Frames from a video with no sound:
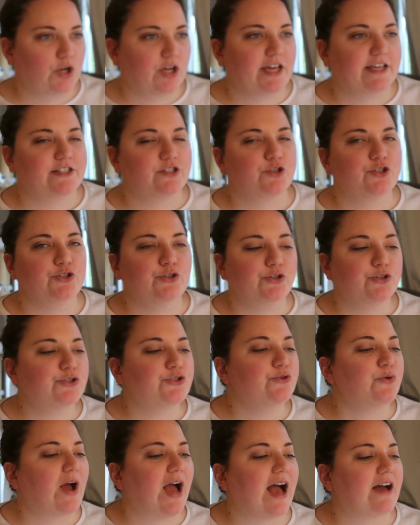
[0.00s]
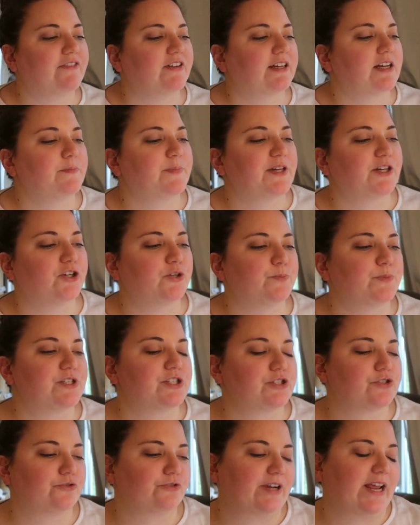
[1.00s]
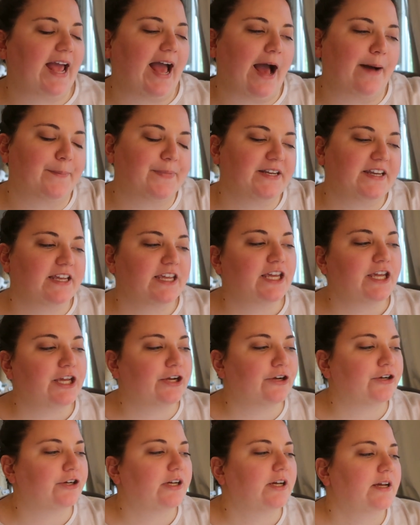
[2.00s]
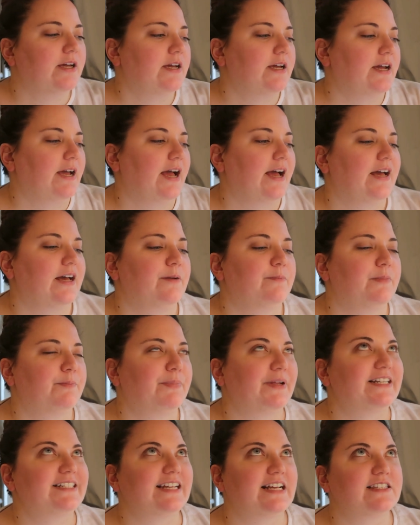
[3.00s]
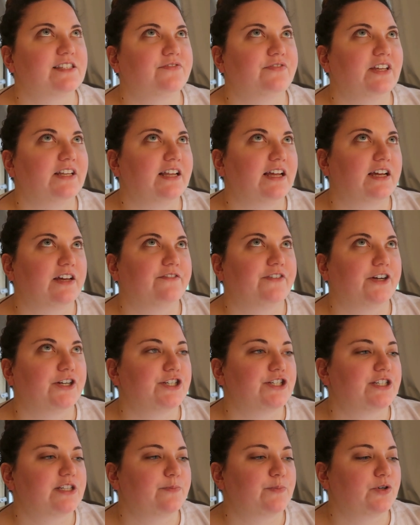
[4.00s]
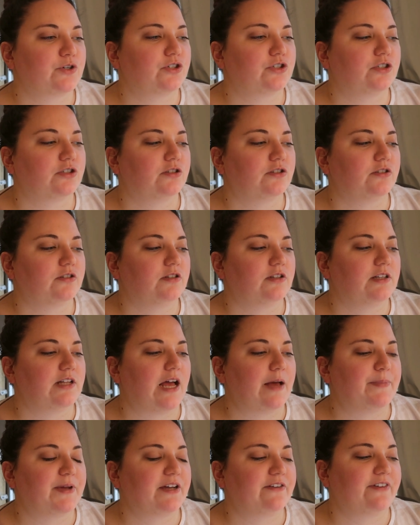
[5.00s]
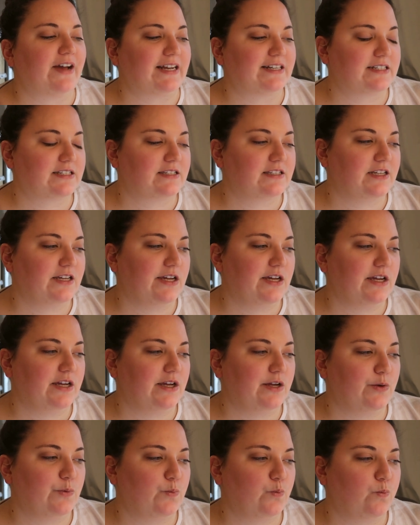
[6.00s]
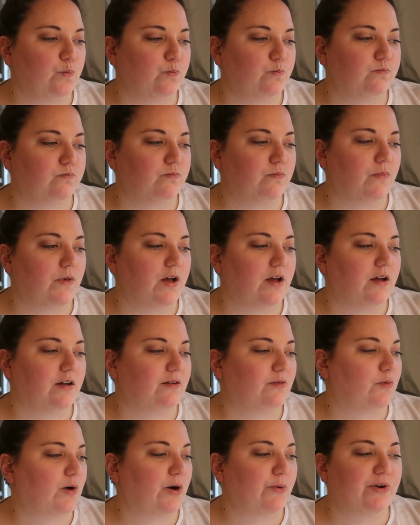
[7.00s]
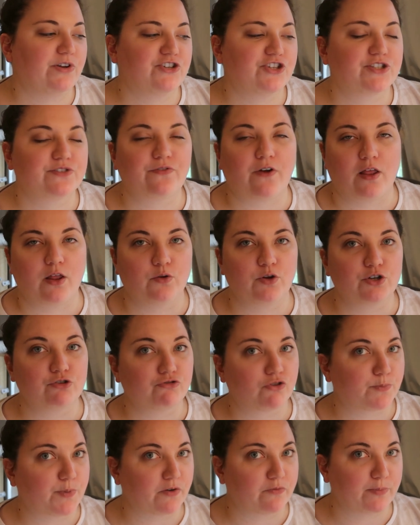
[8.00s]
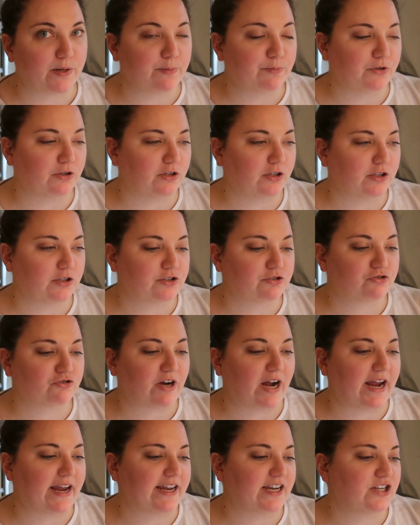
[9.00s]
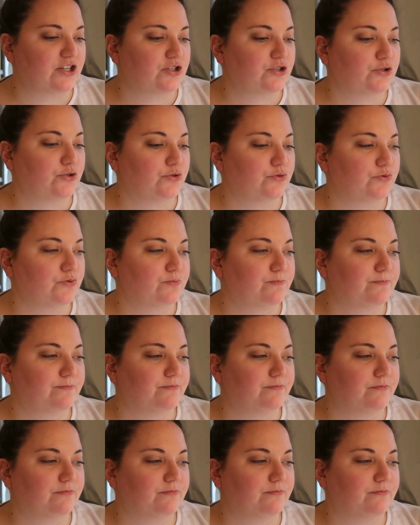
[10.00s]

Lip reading: Okay, so you do have like a bigger mystery happening here, but it does feel like a very typical epic fantasy where we just follow a group of people trying to